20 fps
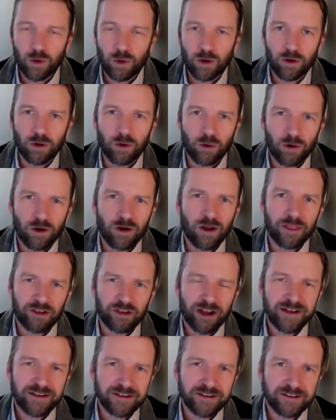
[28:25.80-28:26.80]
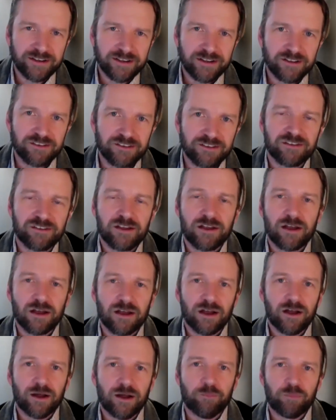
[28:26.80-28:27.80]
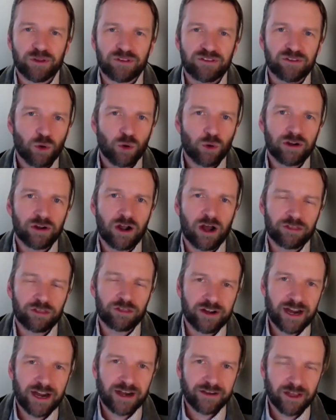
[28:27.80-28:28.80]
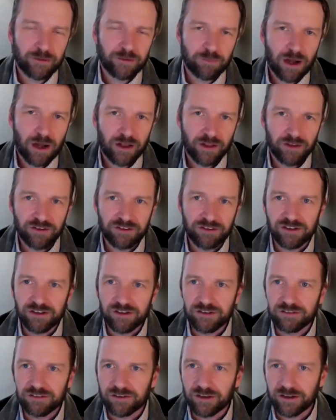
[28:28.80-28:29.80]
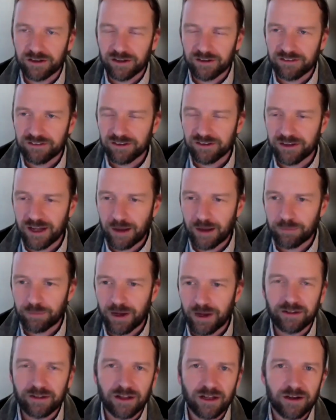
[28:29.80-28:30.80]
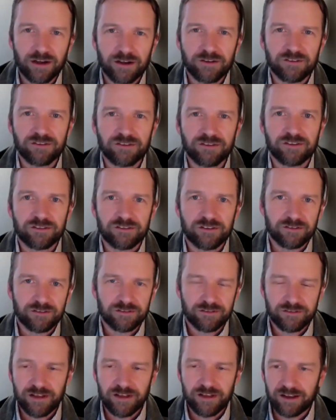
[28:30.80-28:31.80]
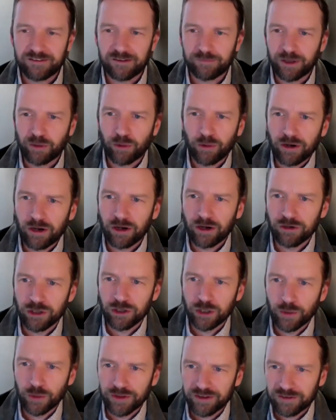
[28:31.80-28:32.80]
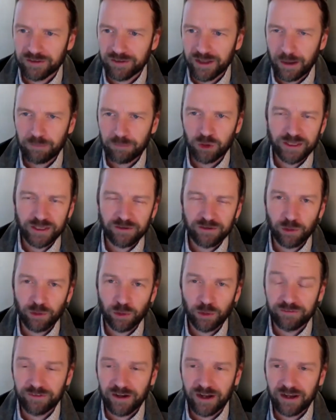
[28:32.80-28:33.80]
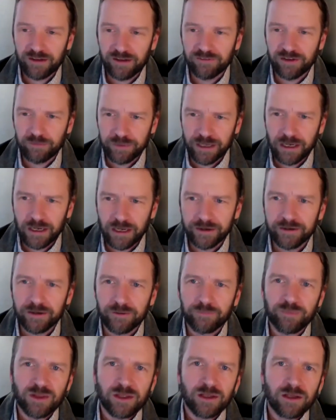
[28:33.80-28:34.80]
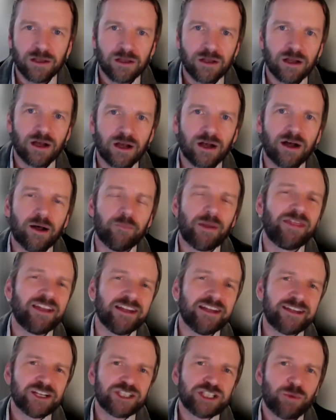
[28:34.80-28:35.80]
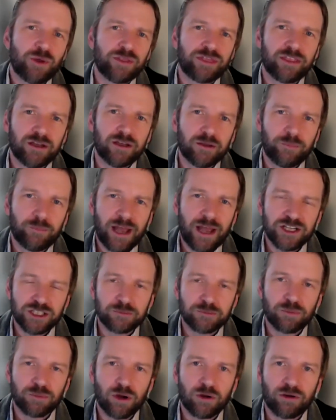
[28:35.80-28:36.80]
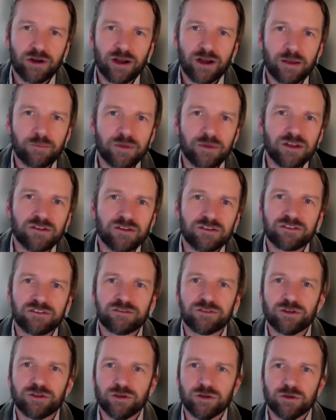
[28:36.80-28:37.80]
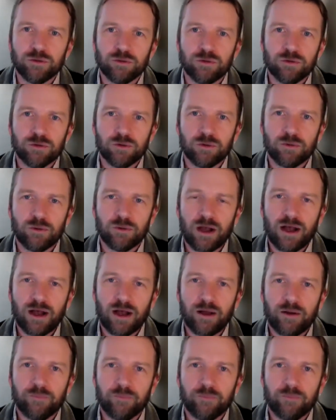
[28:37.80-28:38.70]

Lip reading: other entities. But scoring author guideline policies against the top guidelines is not something we're going to do with Top 2025 and beyond. And the intention with the badging program is to